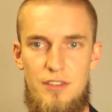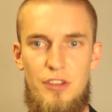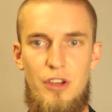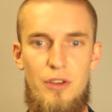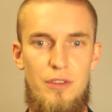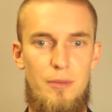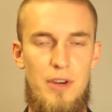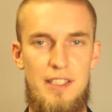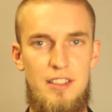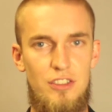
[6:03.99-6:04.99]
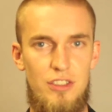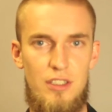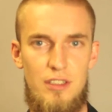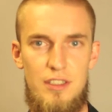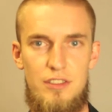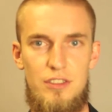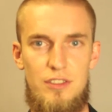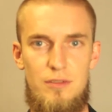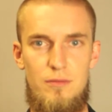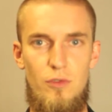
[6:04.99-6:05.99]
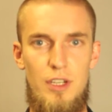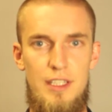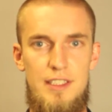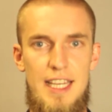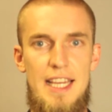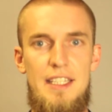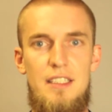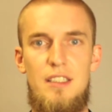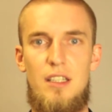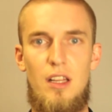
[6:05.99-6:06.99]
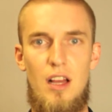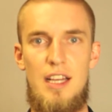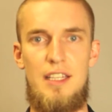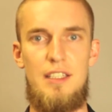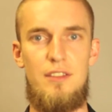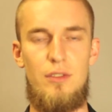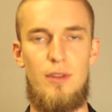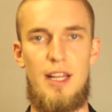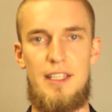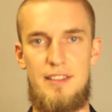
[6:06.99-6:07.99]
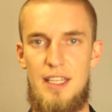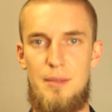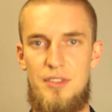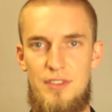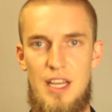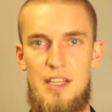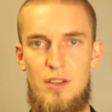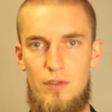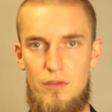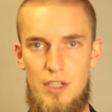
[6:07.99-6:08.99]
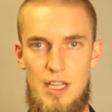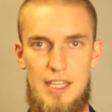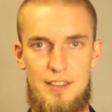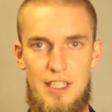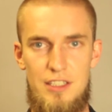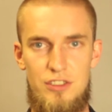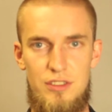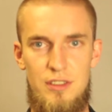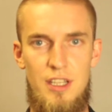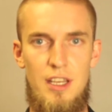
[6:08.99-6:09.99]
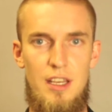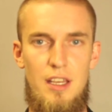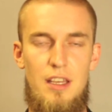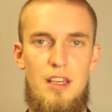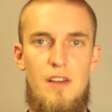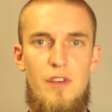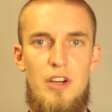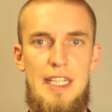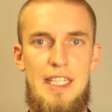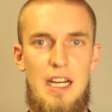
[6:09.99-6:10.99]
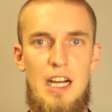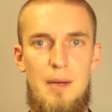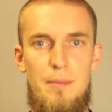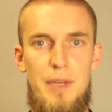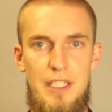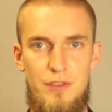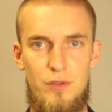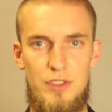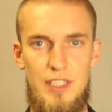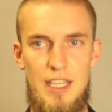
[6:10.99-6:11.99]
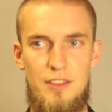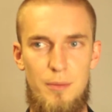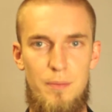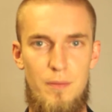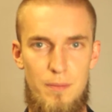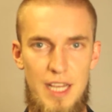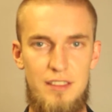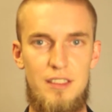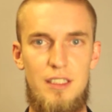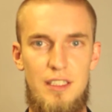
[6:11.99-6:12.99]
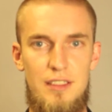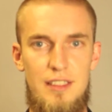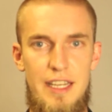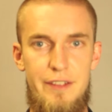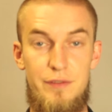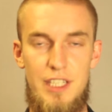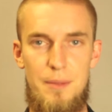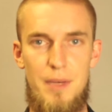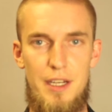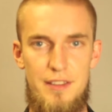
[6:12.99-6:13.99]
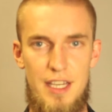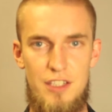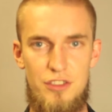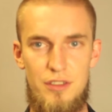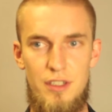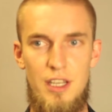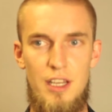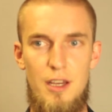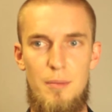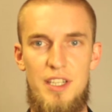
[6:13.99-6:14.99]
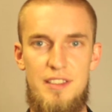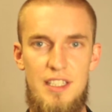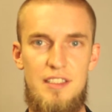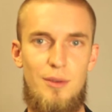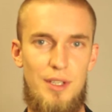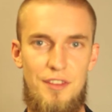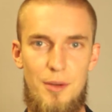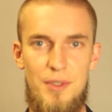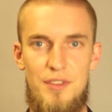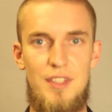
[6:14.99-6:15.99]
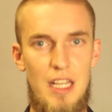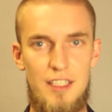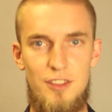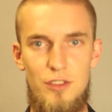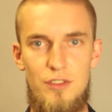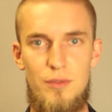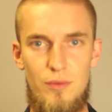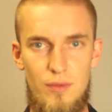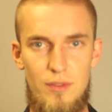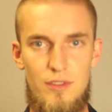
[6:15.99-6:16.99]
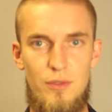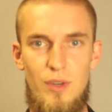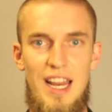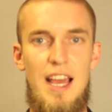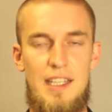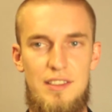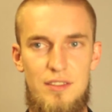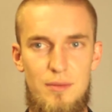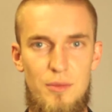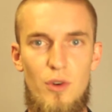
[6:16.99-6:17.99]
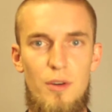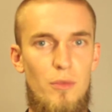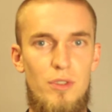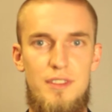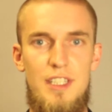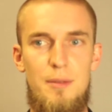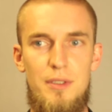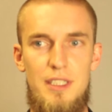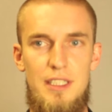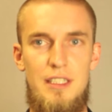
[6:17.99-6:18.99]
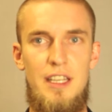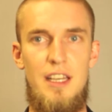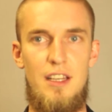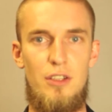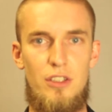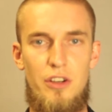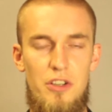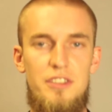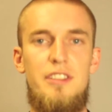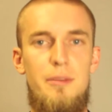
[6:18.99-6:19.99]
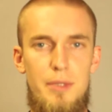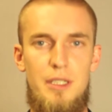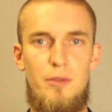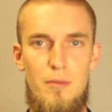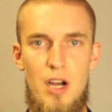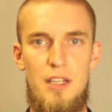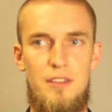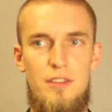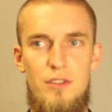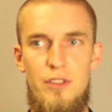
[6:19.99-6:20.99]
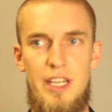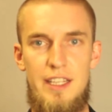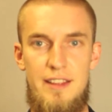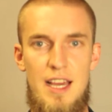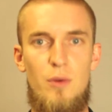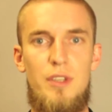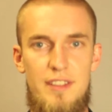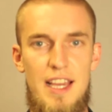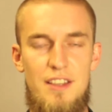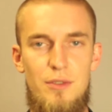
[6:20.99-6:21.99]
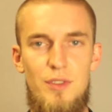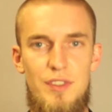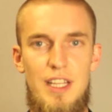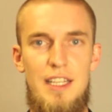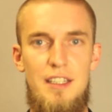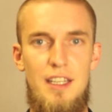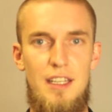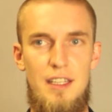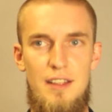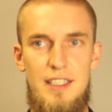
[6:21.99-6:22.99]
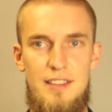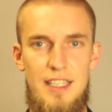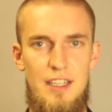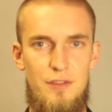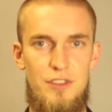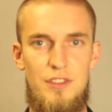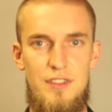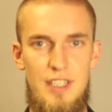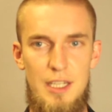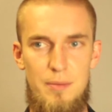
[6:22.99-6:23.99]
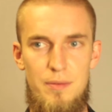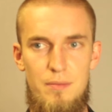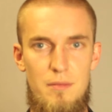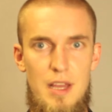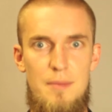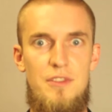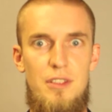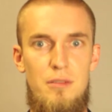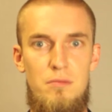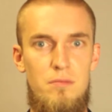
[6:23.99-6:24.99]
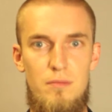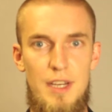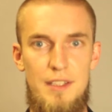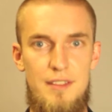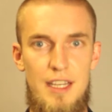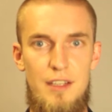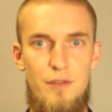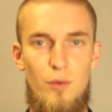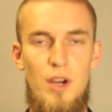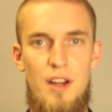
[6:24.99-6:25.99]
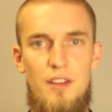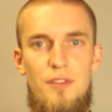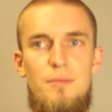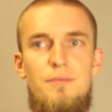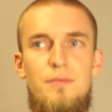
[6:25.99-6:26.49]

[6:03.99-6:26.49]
So the practitioner is just really taking the client into like a deep state of relaxation, a very calm, peaceful state. So basically a state of deep meditation. But it's easier when someone's telling you to relax more and more deeply, and you're constantly being reminded to do that, and that will take you into that state of just deep, empty, meditative awareness.